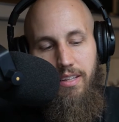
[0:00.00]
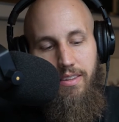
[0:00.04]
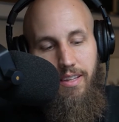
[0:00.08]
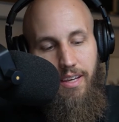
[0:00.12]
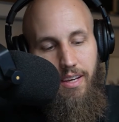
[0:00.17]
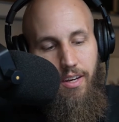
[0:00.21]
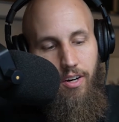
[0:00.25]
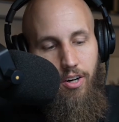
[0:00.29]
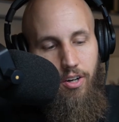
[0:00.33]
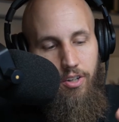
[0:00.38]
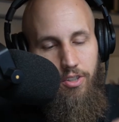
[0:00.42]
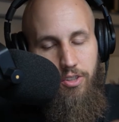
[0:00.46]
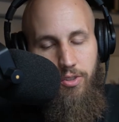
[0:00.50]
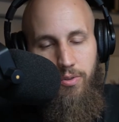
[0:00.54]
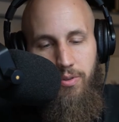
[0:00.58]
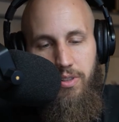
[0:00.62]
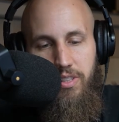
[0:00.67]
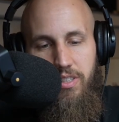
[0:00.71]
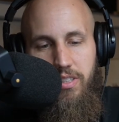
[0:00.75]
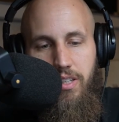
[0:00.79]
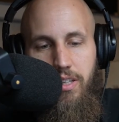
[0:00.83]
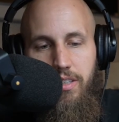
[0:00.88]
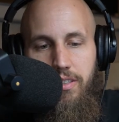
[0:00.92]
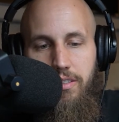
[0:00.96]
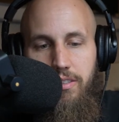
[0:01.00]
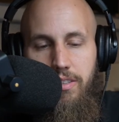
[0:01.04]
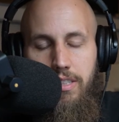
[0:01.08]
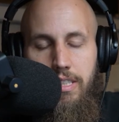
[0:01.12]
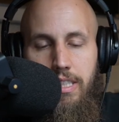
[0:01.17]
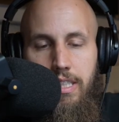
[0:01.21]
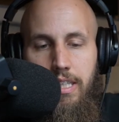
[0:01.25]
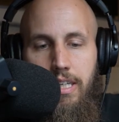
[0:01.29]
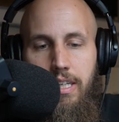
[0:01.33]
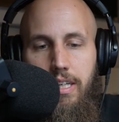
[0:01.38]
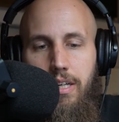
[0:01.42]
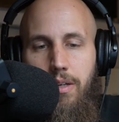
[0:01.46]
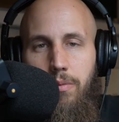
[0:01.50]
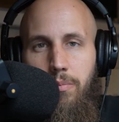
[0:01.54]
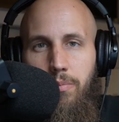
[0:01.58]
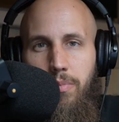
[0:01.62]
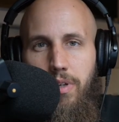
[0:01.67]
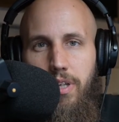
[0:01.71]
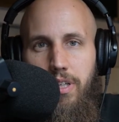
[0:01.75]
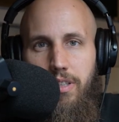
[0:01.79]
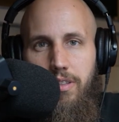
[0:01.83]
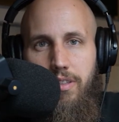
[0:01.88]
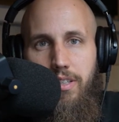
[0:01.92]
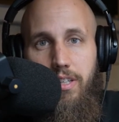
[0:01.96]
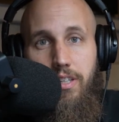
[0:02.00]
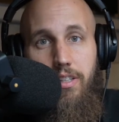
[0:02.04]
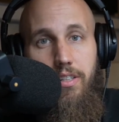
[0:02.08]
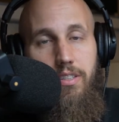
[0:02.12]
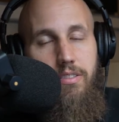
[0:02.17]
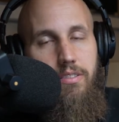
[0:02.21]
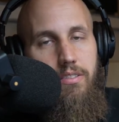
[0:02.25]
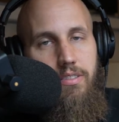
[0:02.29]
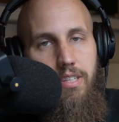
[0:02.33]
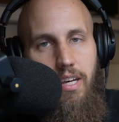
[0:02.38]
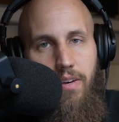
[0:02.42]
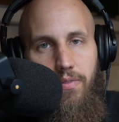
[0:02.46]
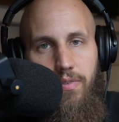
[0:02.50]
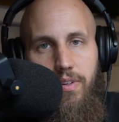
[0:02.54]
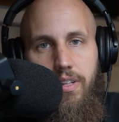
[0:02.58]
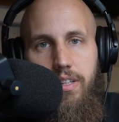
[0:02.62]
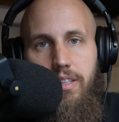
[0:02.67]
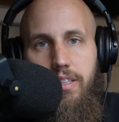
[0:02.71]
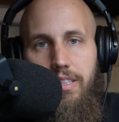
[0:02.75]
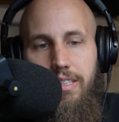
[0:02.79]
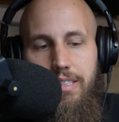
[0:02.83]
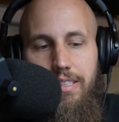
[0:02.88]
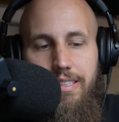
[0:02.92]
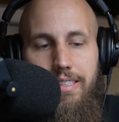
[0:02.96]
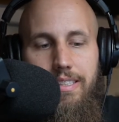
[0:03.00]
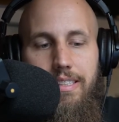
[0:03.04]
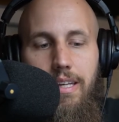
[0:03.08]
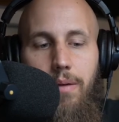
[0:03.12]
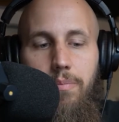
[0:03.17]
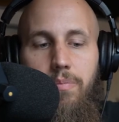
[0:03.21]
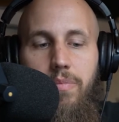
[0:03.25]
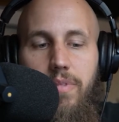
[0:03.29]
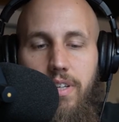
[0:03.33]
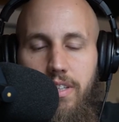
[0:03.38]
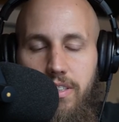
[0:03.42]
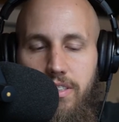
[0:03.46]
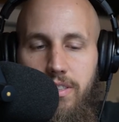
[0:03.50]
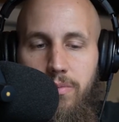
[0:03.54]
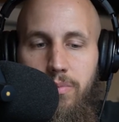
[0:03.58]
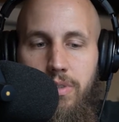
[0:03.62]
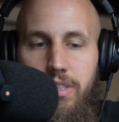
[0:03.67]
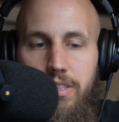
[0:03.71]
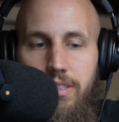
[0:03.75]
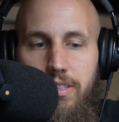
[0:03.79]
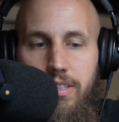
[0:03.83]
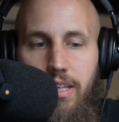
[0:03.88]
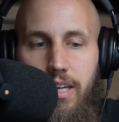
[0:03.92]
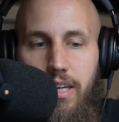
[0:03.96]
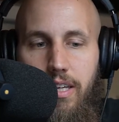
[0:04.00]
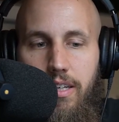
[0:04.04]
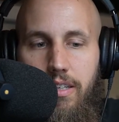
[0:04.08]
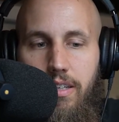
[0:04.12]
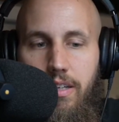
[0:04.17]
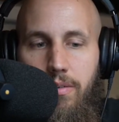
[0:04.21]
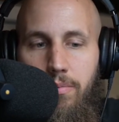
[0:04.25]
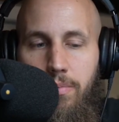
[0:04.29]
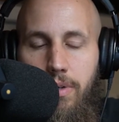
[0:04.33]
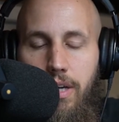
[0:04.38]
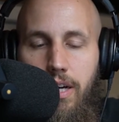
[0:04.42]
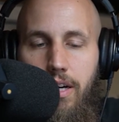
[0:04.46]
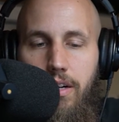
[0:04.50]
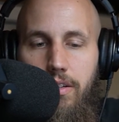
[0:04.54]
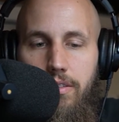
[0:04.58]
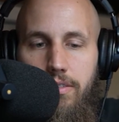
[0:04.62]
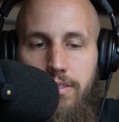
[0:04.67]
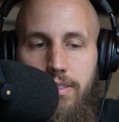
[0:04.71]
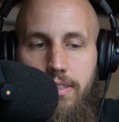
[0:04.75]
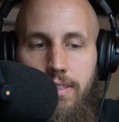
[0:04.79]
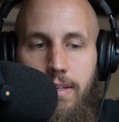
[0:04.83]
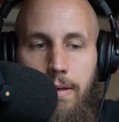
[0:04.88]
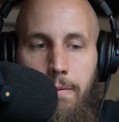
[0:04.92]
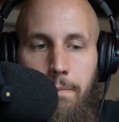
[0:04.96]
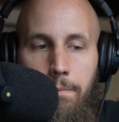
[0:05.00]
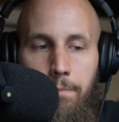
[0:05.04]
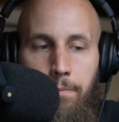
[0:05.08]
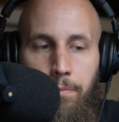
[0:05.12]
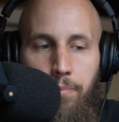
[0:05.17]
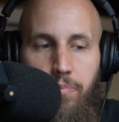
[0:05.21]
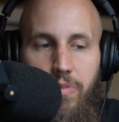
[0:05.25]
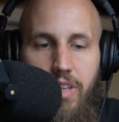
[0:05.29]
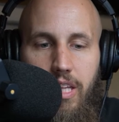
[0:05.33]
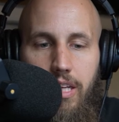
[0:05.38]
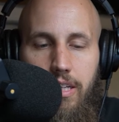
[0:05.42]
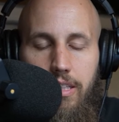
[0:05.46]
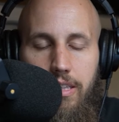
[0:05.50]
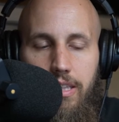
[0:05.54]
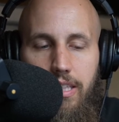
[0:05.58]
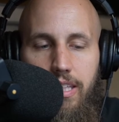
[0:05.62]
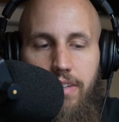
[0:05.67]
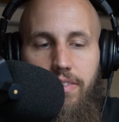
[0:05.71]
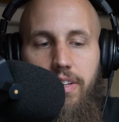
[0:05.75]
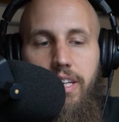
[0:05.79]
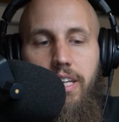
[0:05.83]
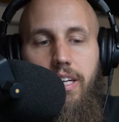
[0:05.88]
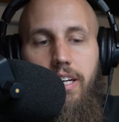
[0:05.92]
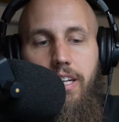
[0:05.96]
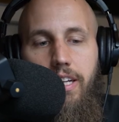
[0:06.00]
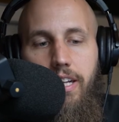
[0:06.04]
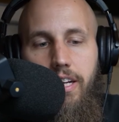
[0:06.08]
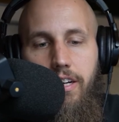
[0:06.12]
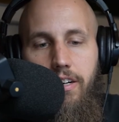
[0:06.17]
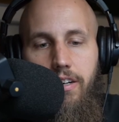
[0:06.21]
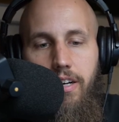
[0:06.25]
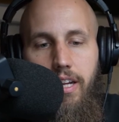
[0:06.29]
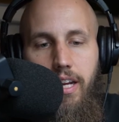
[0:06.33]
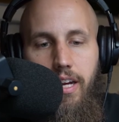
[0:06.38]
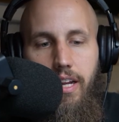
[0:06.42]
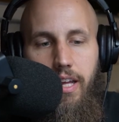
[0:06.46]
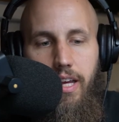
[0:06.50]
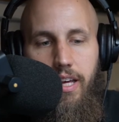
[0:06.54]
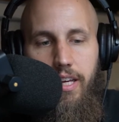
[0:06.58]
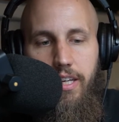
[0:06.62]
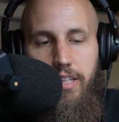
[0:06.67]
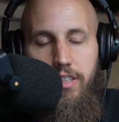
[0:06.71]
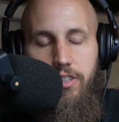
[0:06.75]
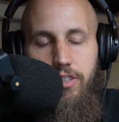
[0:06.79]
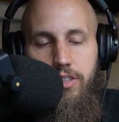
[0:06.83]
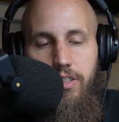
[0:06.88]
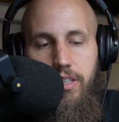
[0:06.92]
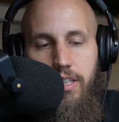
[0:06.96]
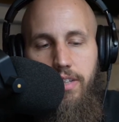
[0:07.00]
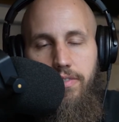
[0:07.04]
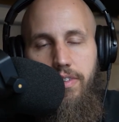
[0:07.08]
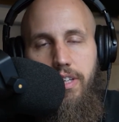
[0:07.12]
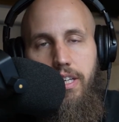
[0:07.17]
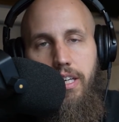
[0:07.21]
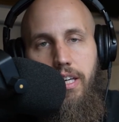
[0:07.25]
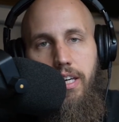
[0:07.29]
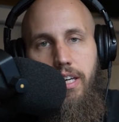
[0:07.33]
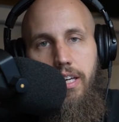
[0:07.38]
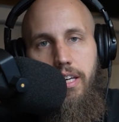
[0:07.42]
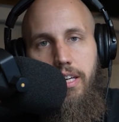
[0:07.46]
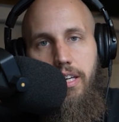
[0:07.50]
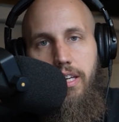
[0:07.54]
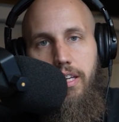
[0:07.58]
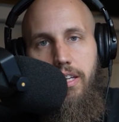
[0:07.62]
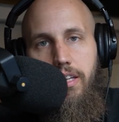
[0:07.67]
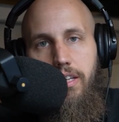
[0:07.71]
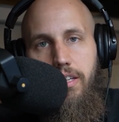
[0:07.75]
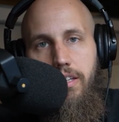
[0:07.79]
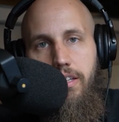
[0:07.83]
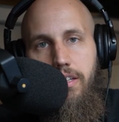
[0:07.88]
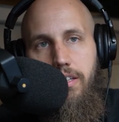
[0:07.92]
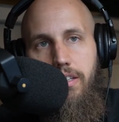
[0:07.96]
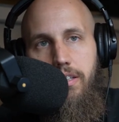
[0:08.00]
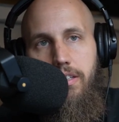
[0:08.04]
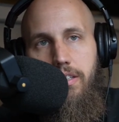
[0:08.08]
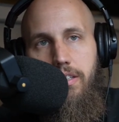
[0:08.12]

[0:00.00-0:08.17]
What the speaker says: they are to each other, but there is definitely something to be said about living in an internet age, living in